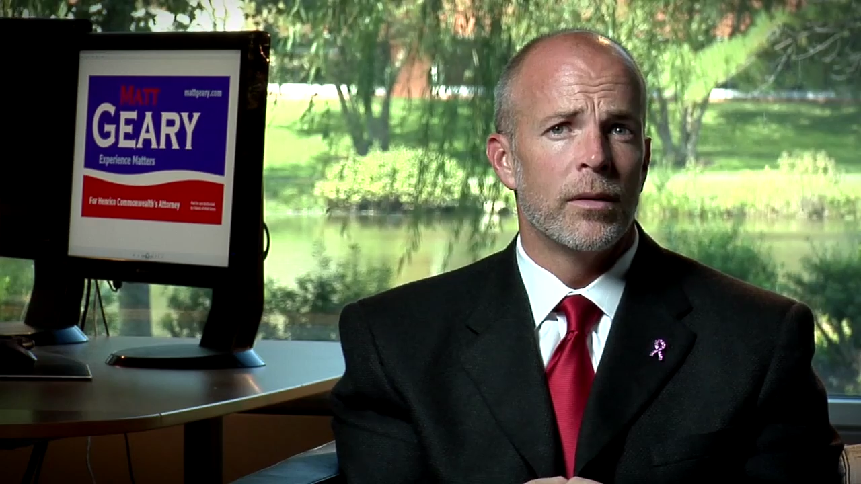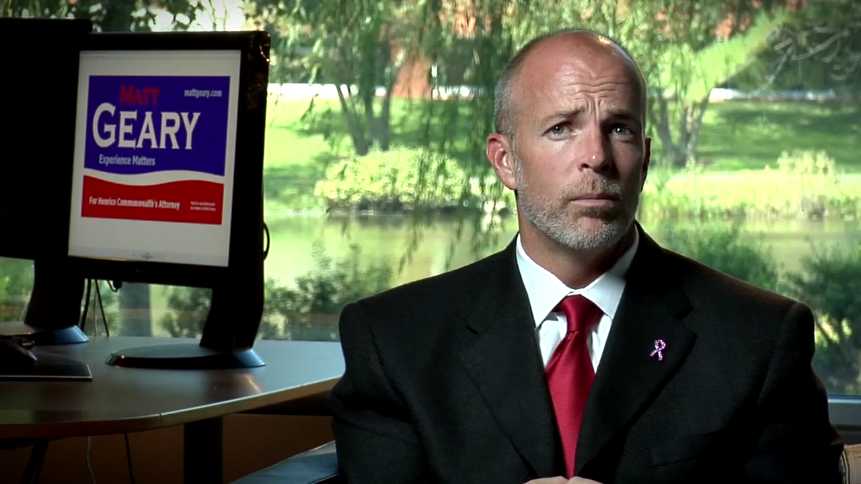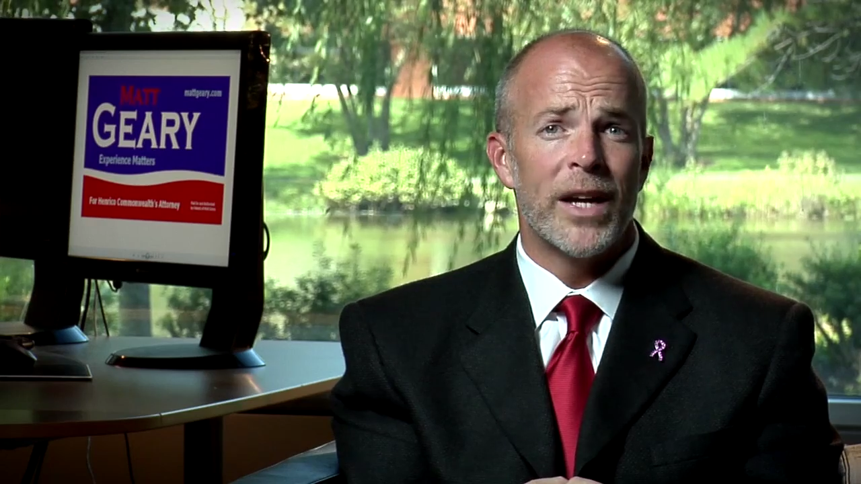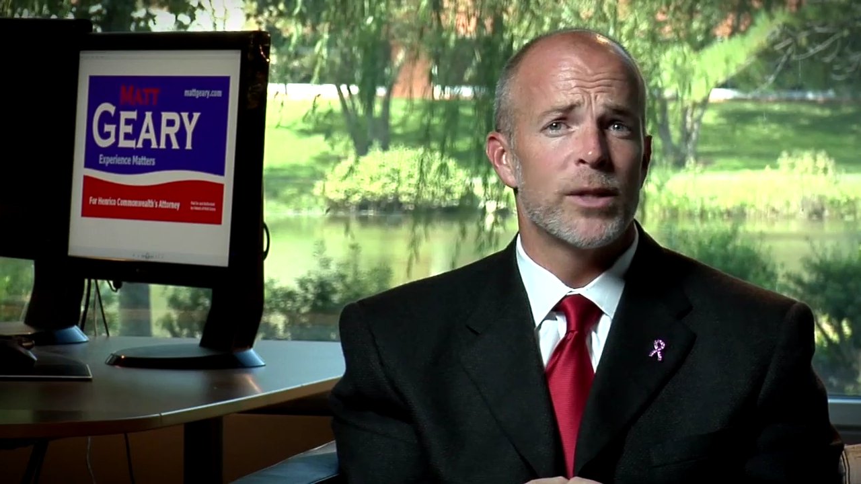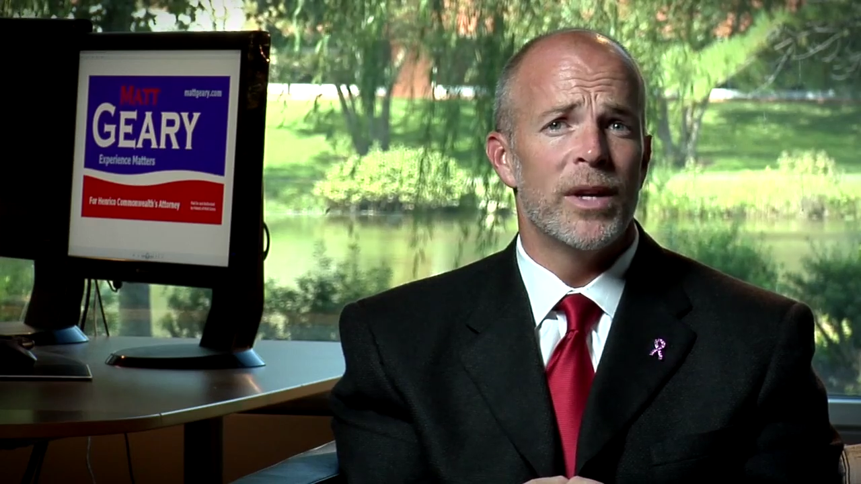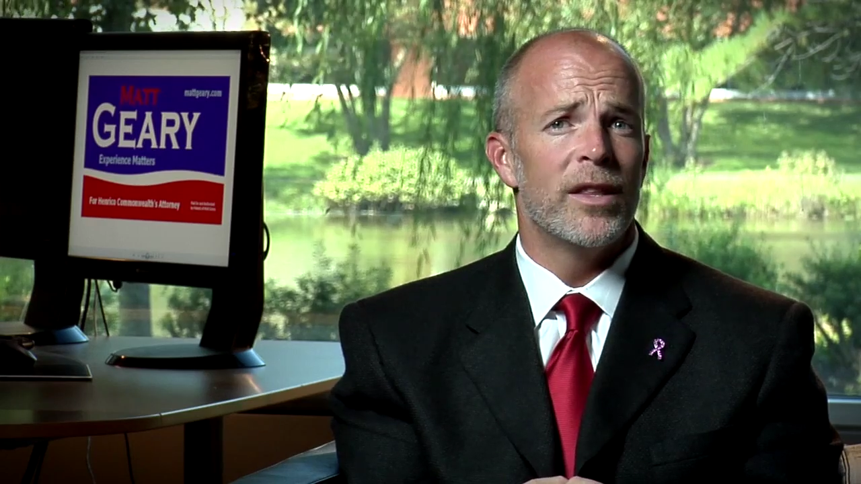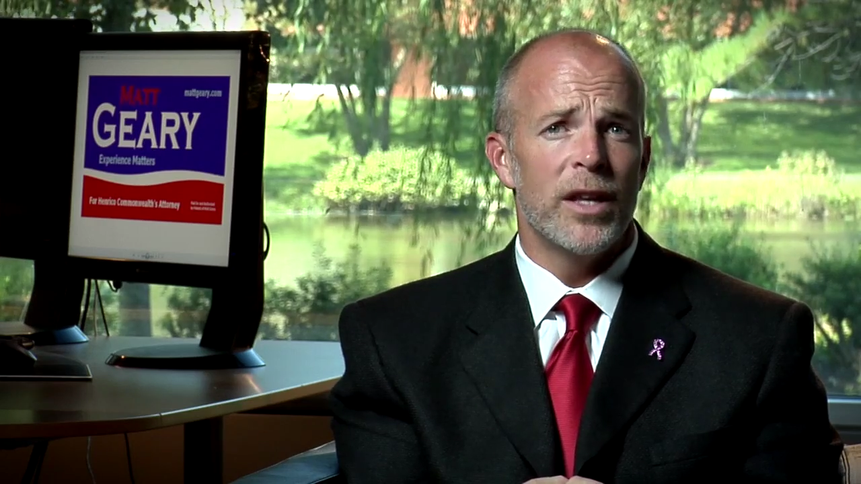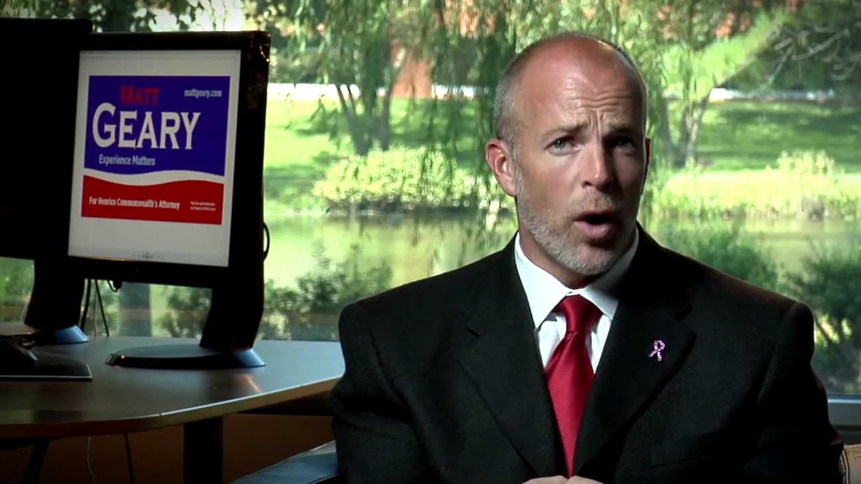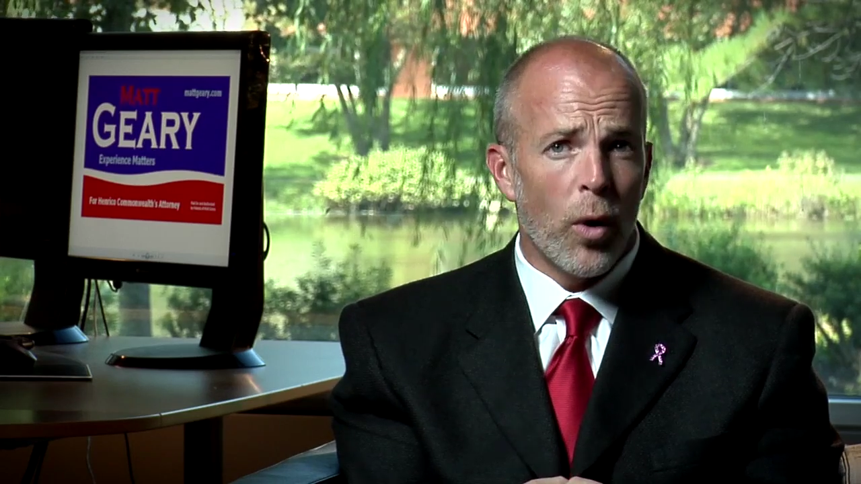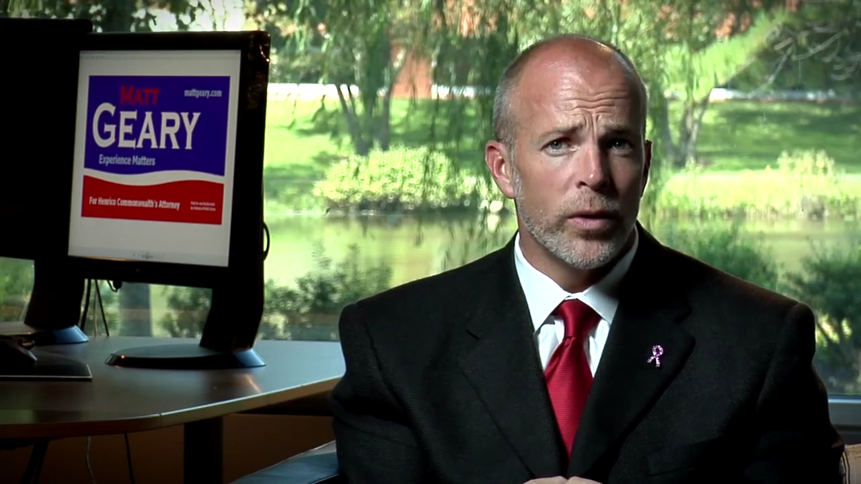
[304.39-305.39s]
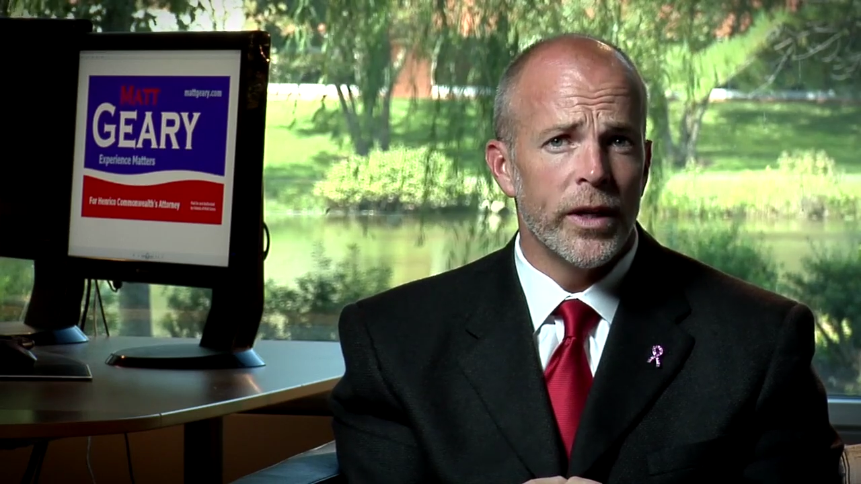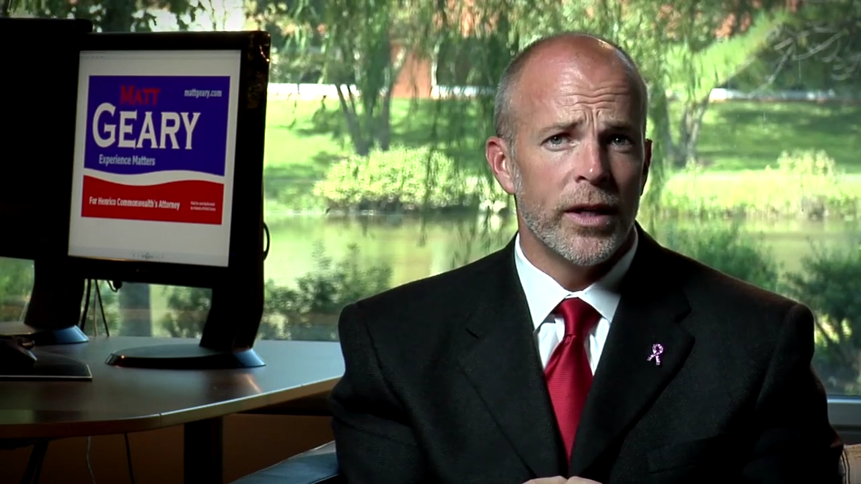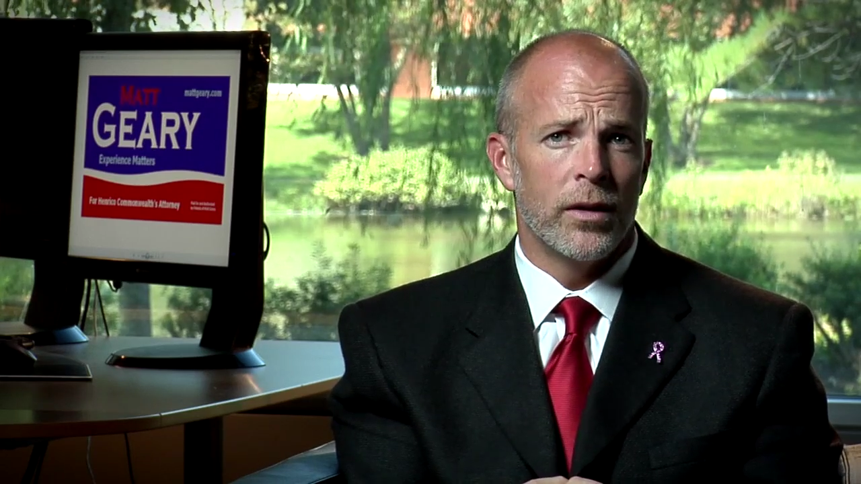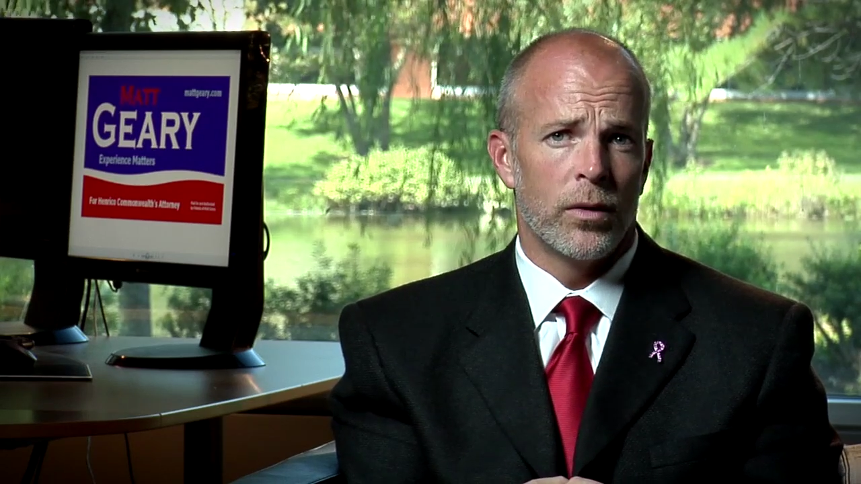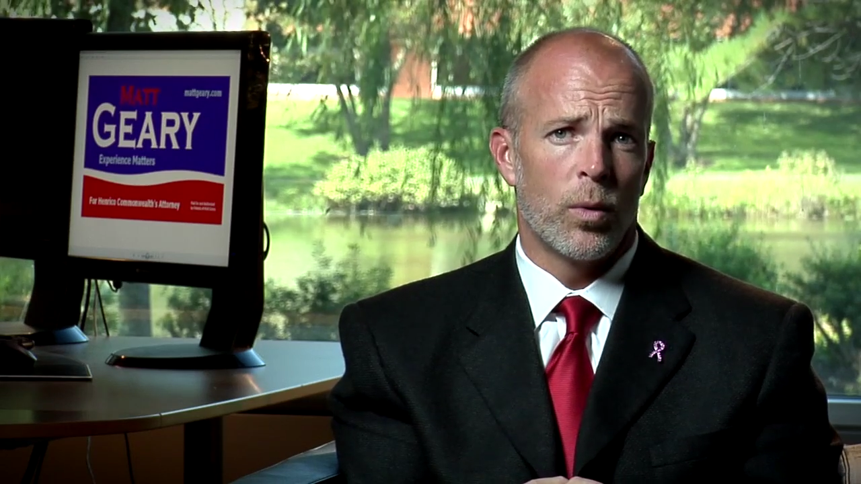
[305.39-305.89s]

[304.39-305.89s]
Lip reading: makes me the only